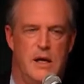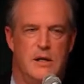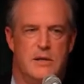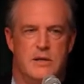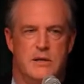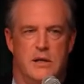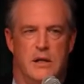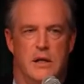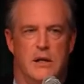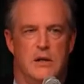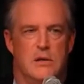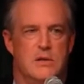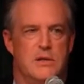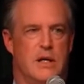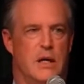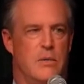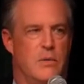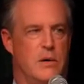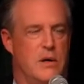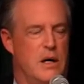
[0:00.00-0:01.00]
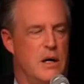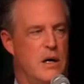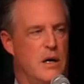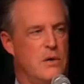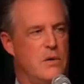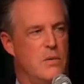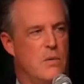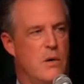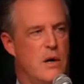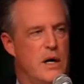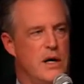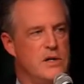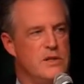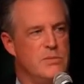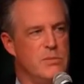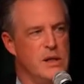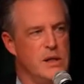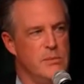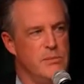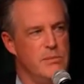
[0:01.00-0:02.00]
Seniors that would otherwise
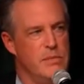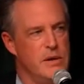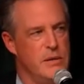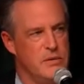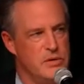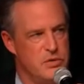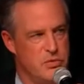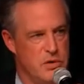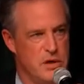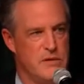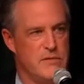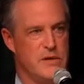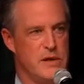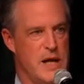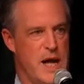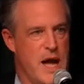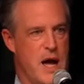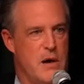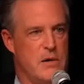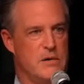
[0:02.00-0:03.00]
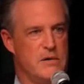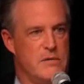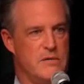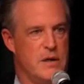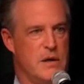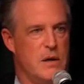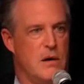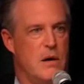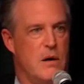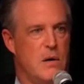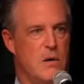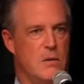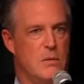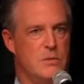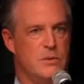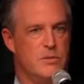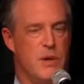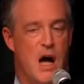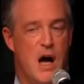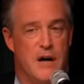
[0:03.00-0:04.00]
be driven out of their
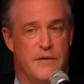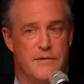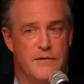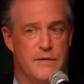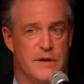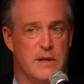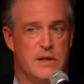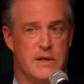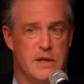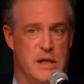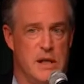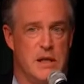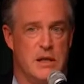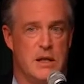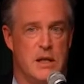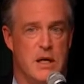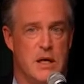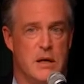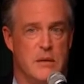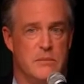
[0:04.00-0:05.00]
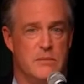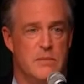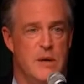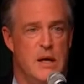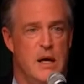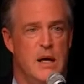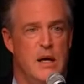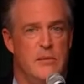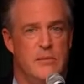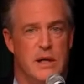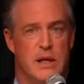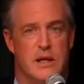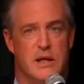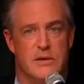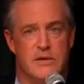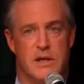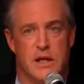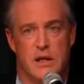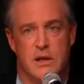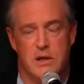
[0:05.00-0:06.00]
homes on fixed income
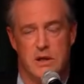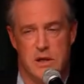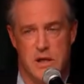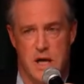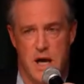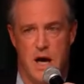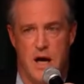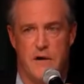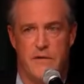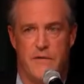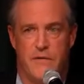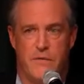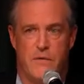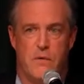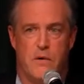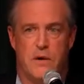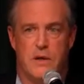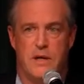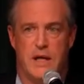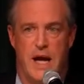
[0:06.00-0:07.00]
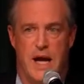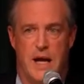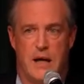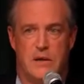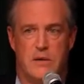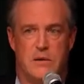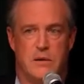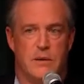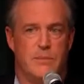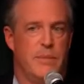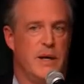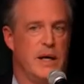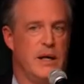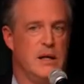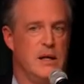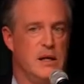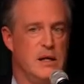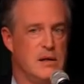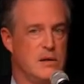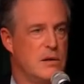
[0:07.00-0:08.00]
because they could not afford to actually pay
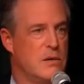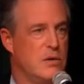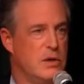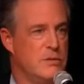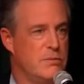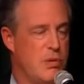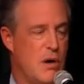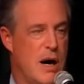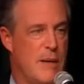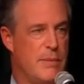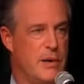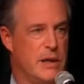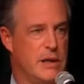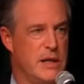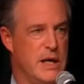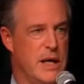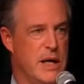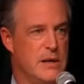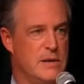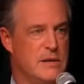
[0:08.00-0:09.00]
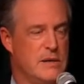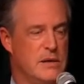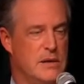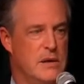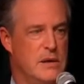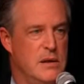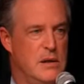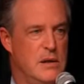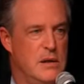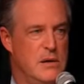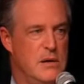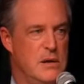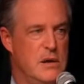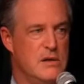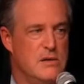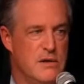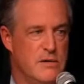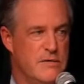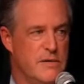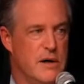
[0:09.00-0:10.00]
the increased property tax
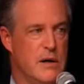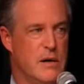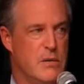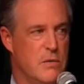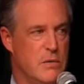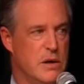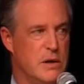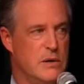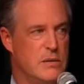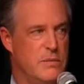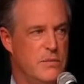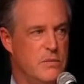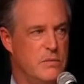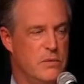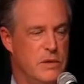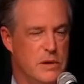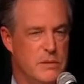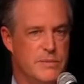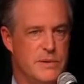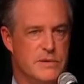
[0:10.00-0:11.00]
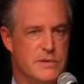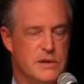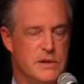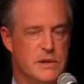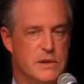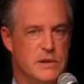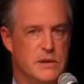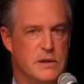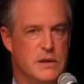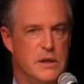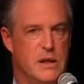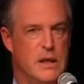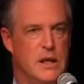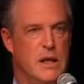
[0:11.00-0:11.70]
is a very real position.